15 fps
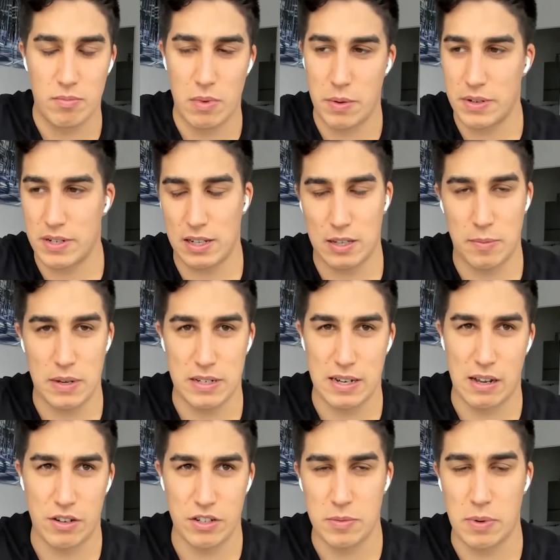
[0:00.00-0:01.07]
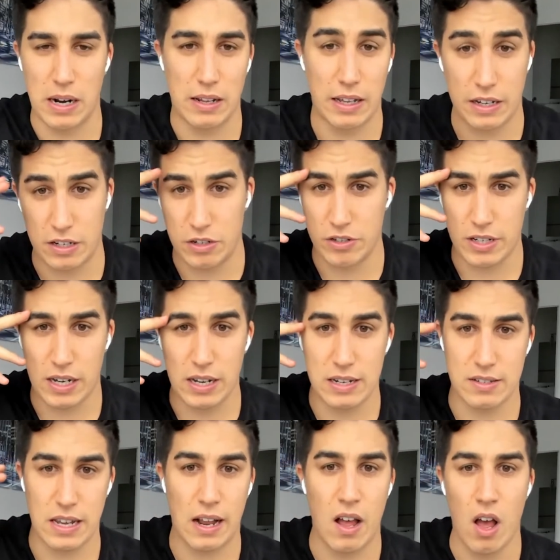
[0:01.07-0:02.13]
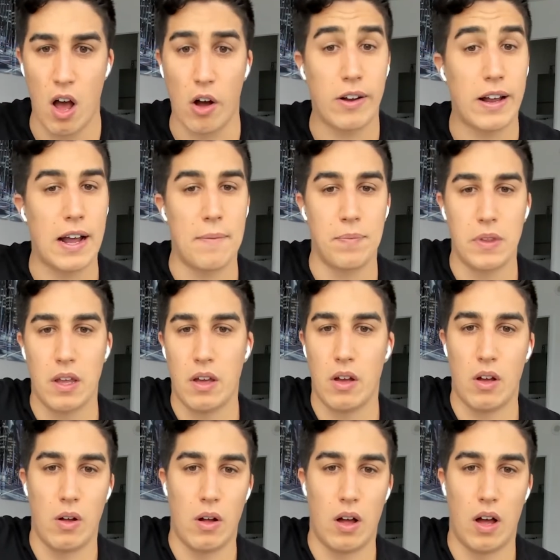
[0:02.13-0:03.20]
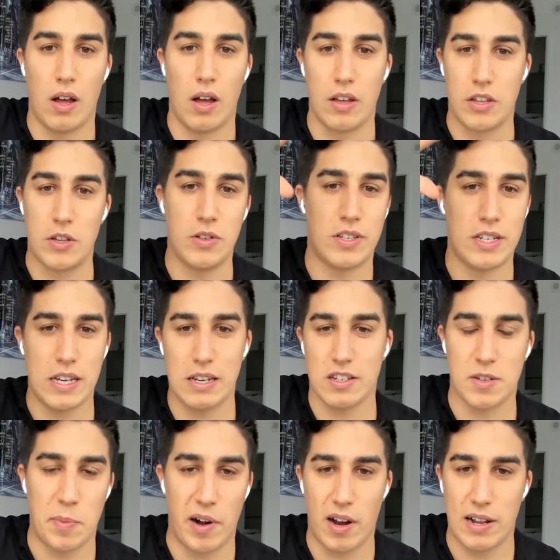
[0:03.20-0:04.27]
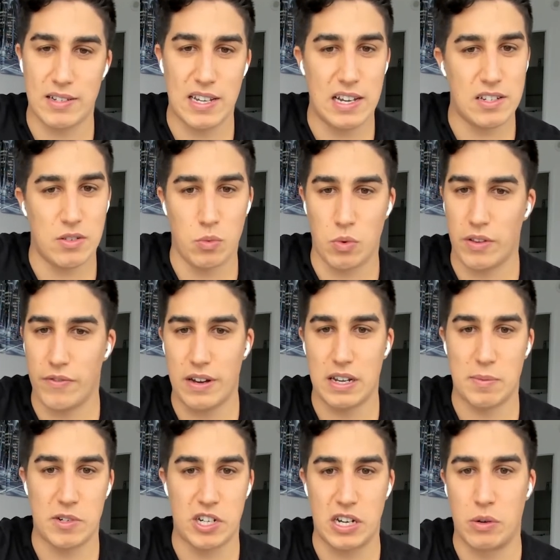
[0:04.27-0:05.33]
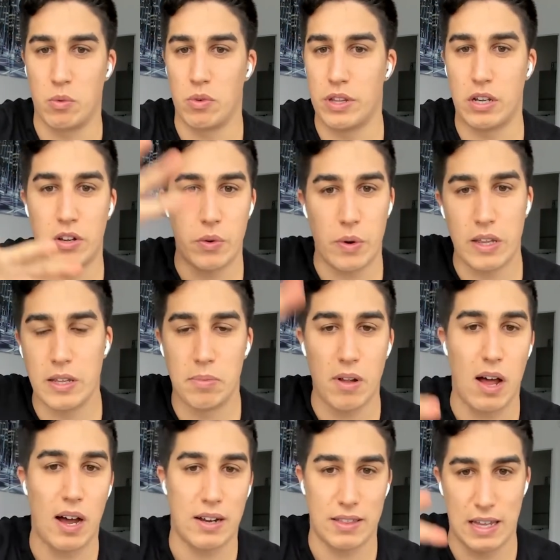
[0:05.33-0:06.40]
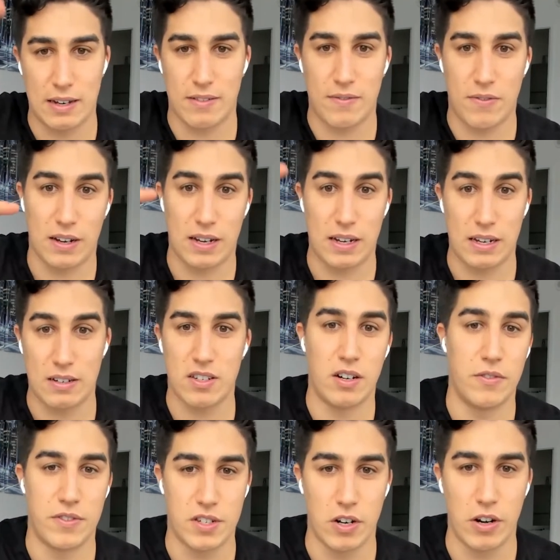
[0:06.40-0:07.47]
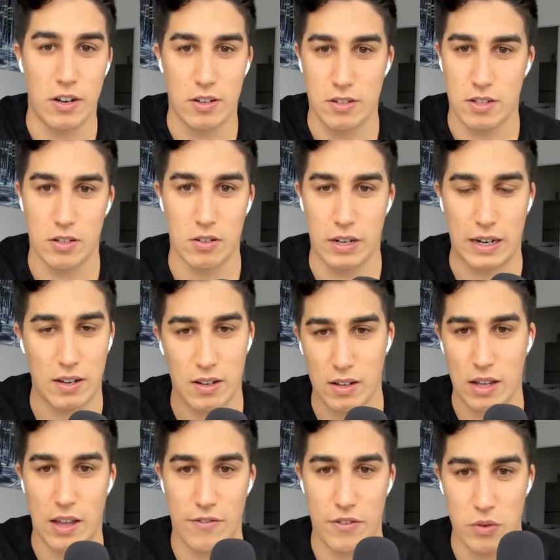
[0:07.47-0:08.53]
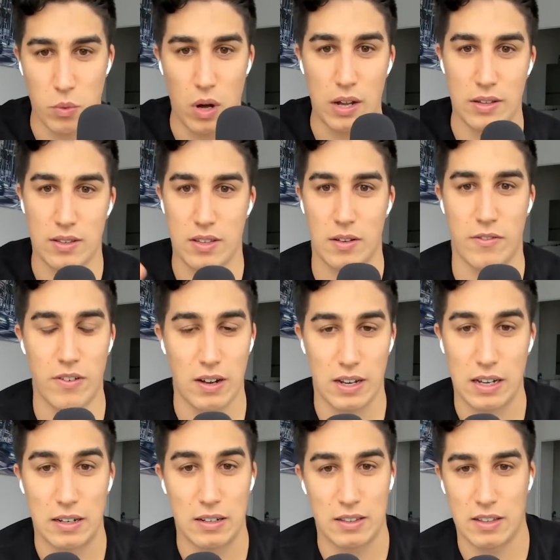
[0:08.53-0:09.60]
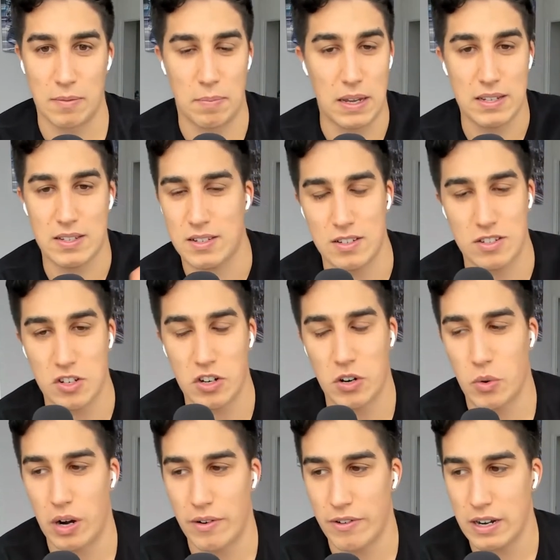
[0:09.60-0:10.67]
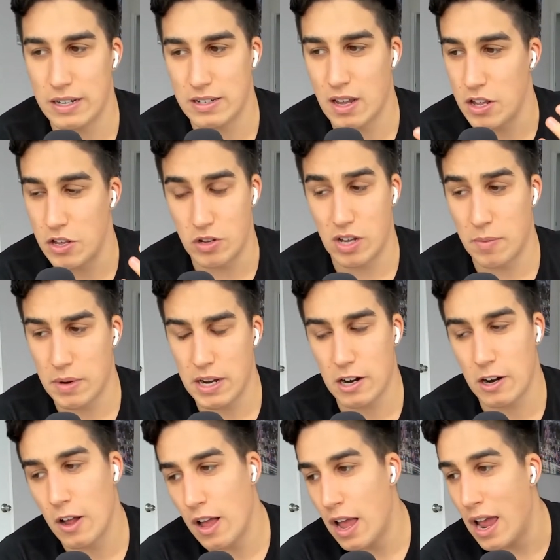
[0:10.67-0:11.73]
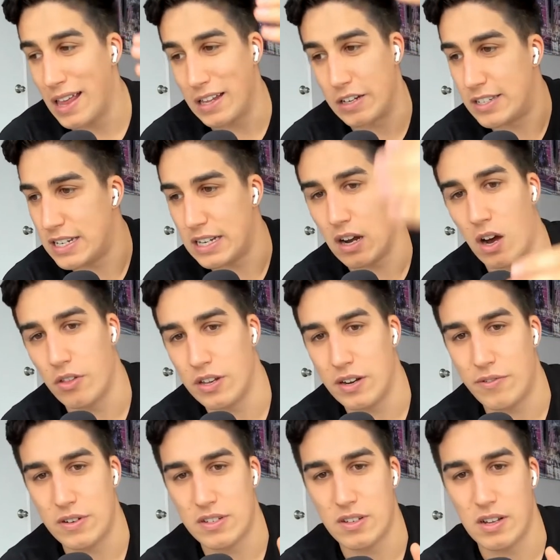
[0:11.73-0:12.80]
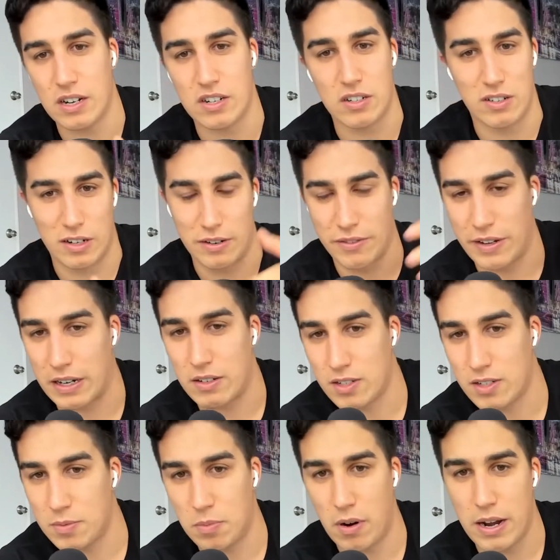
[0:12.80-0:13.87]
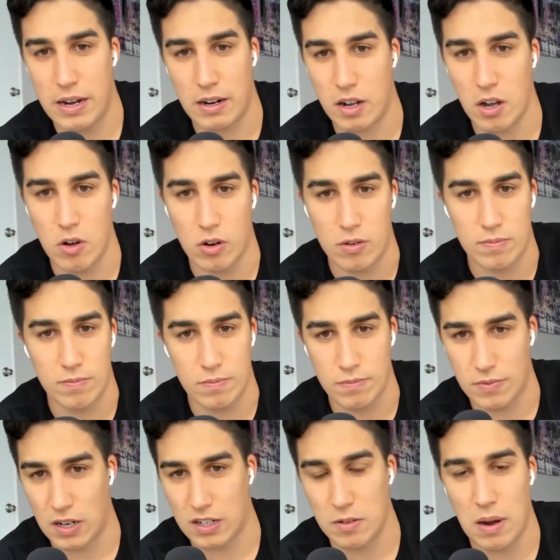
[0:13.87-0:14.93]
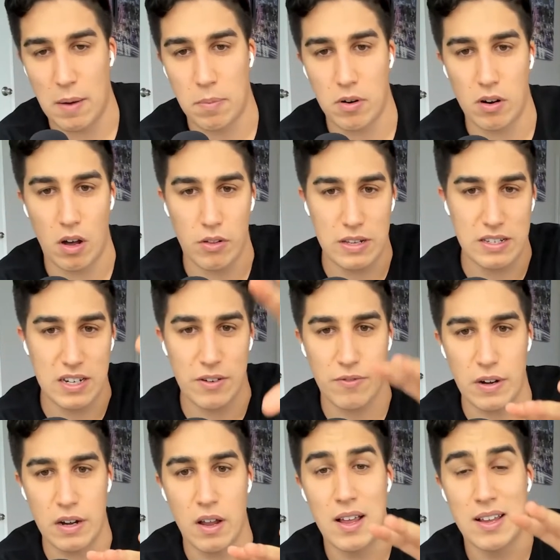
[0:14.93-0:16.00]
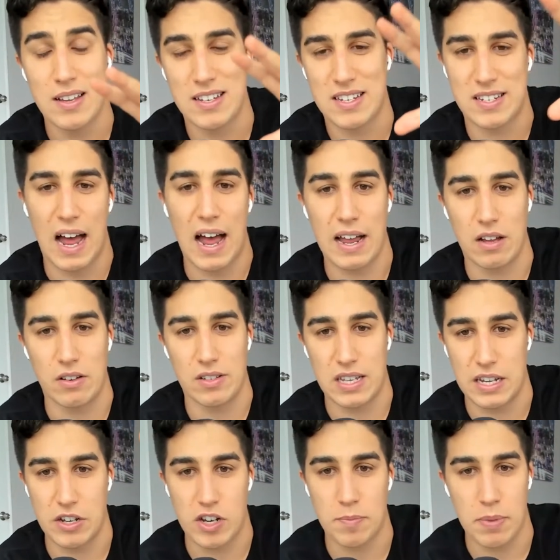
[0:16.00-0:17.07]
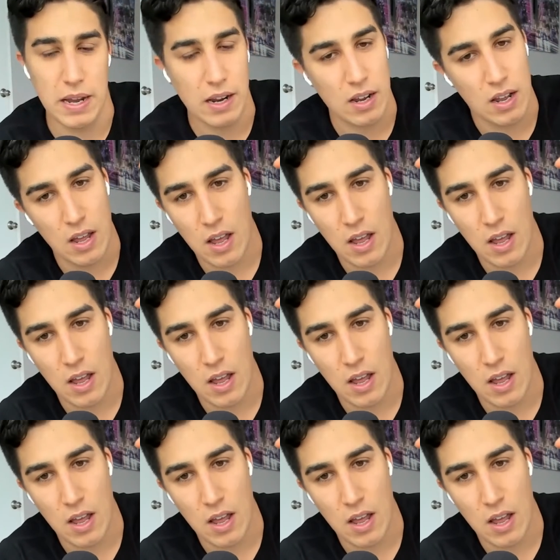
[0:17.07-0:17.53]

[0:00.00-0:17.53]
Maybe it's not the best analogy, but I like using it. It's like, okay, I like it. Uh, you see Smart Nonsense, we're the vending machine. We're the only one on the block that fucking serves soda. So like, if you want the fucking, the best soda, whatever it is, you come here and you see all the different selection, like, like Sprite, Coke, Doctor Pepper, all these different styles that you can pick.